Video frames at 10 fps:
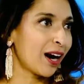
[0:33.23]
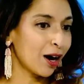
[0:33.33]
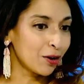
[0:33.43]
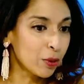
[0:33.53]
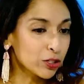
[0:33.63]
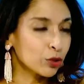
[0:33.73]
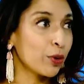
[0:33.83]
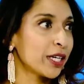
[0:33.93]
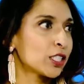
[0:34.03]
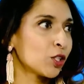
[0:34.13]
Our emotional
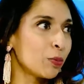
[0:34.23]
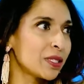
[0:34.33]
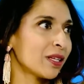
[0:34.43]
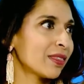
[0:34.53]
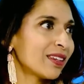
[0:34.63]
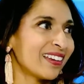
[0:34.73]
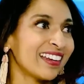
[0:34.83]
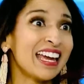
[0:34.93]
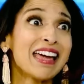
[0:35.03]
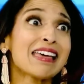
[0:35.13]
brain is so busy
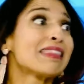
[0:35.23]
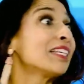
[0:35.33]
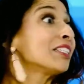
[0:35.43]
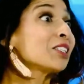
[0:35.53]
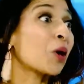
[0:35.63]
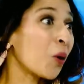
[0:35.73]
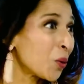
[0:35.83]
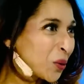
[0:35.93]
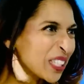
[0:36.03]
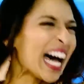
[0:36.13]
thinking, this is cold.
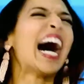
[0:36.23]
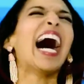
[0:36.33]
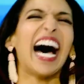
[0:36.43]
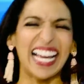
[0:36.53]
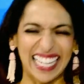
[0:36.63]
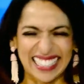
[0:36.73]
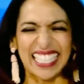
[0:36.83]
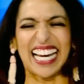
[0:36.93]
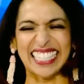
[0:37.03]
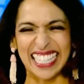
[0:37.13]
This is cold.
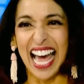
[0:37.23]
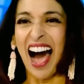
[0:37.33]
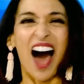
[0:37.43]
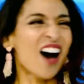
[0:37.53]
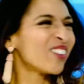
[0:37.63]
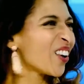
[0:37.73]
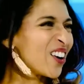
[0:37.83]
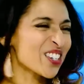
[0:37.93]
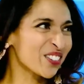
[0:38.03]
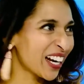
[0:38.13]
exactly. How
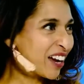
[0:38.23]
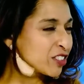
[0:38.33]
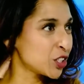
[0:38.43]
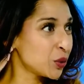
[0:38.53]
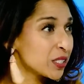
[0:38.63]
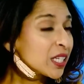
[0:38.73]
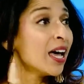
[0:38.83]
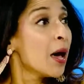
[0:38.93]
long do I have to do right. this?